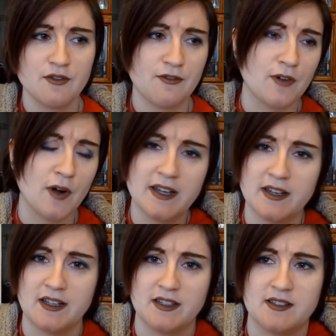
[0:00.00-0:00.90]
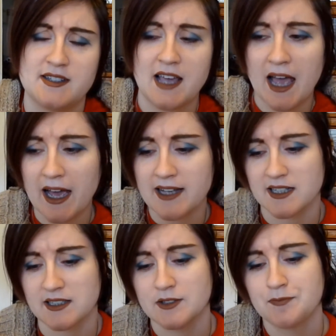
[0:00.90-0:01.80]
frightening and sad,
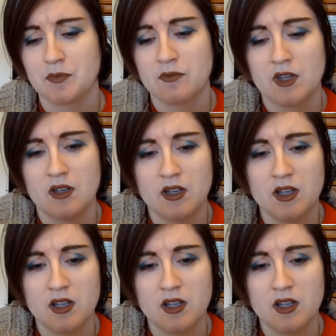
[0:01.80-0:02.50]
and